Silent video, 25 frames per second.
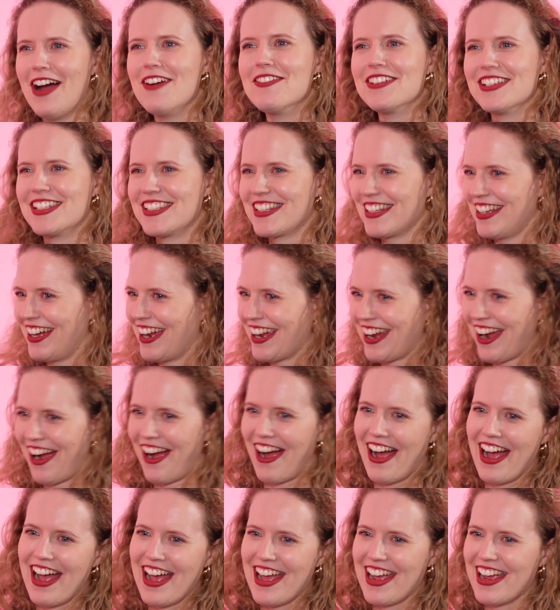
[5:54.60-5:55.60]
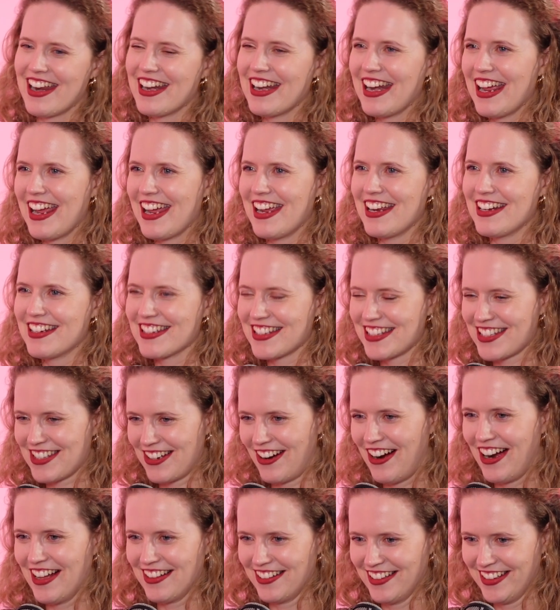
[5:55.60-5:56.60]
was like, I need
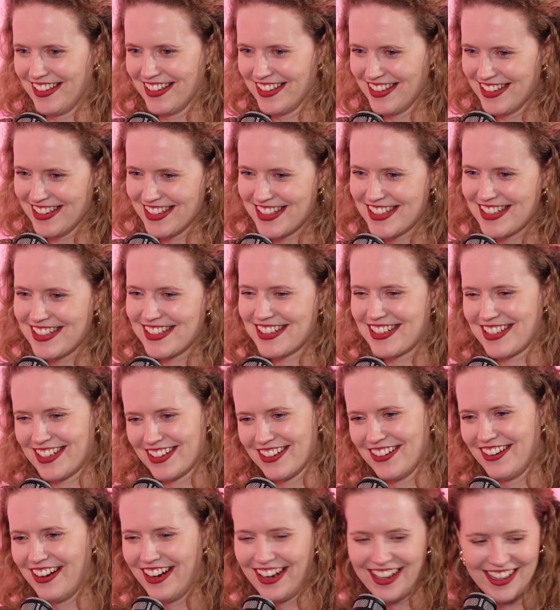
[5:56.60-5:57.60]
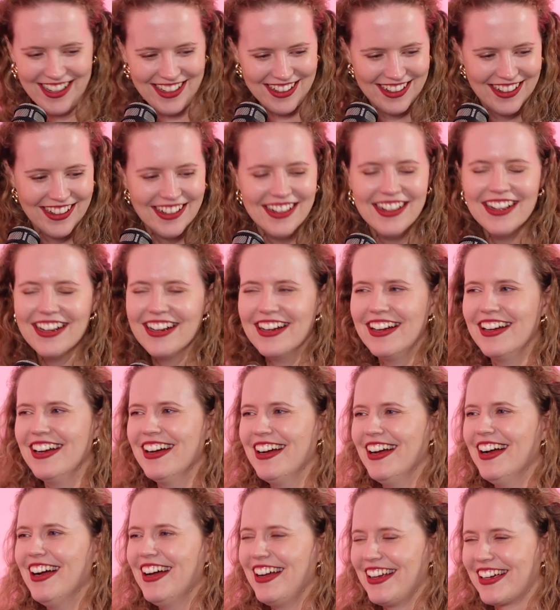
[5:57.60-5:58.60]
silence tonight.
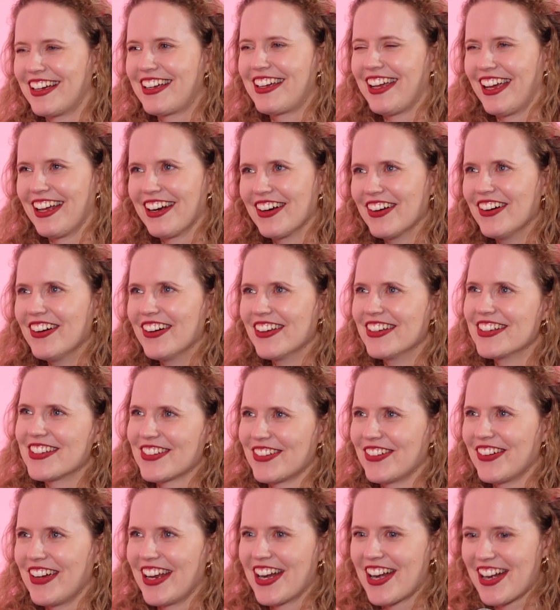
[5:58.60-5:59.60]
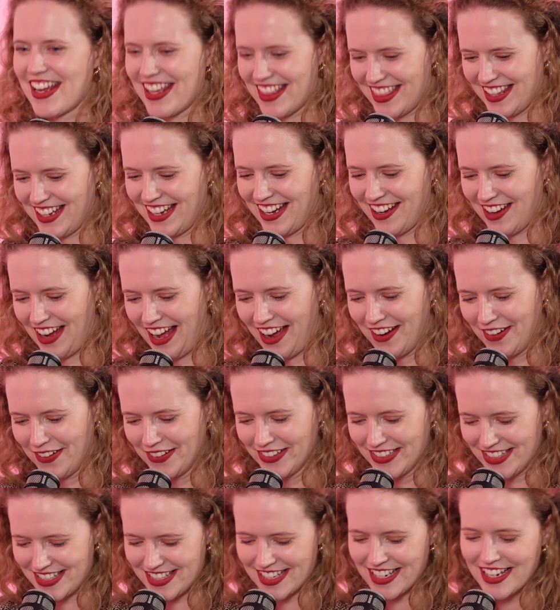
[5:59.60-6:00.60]
I cannot do anything
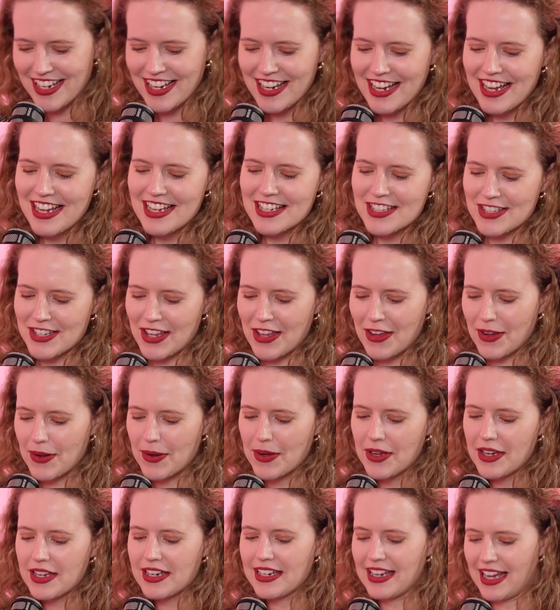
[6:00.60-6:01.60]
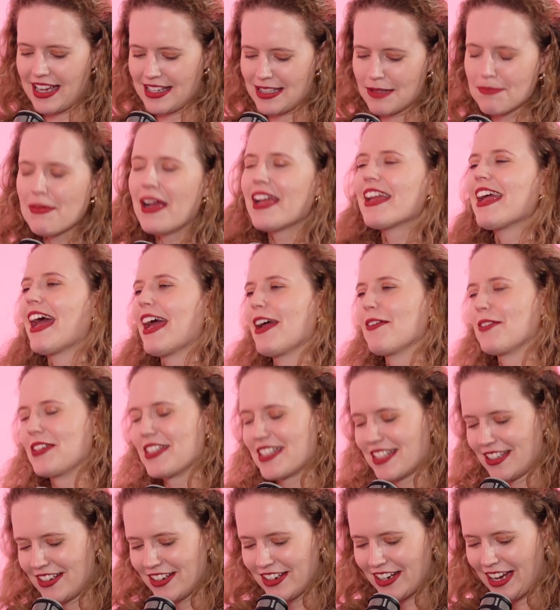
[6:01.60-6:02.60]
else. So, yes, my yay was
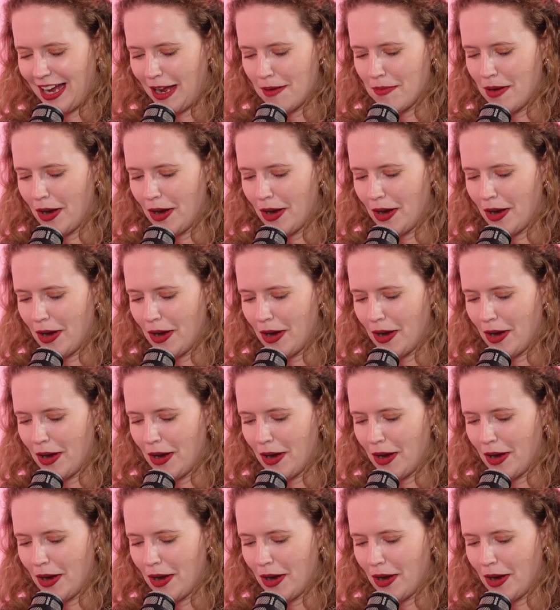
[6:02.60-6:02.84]
that you came